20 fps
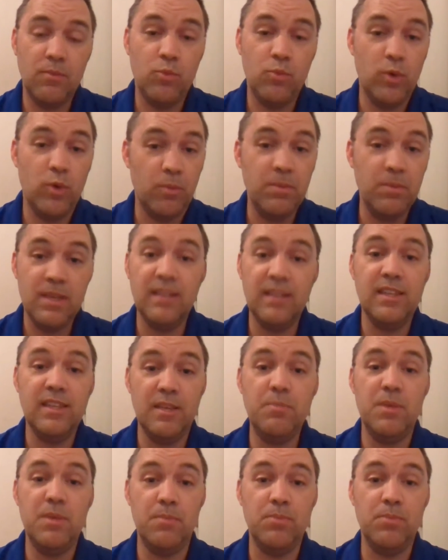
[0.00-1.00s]
We'll be
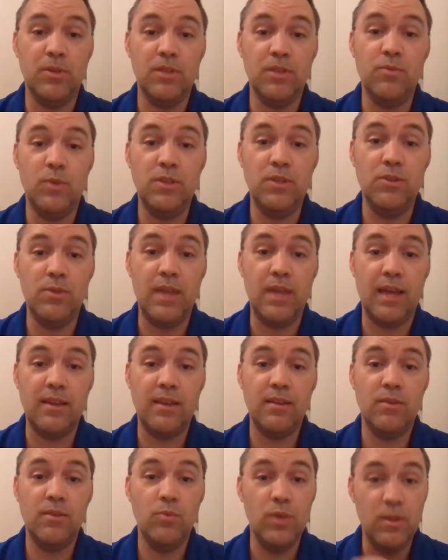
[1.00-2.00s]
killing people if we do that.
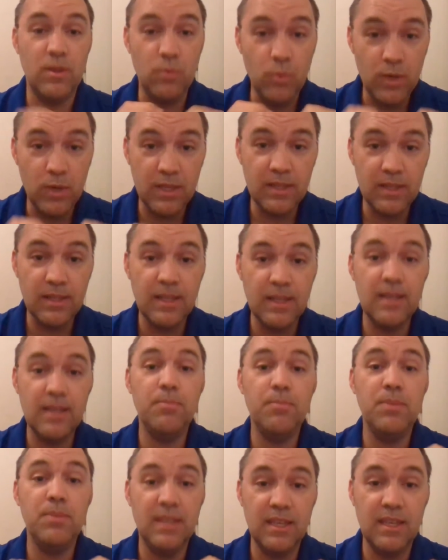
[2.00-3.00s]
We will
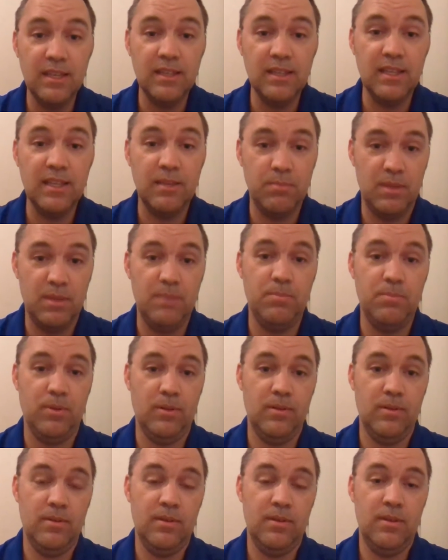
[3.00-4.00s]
be killing people.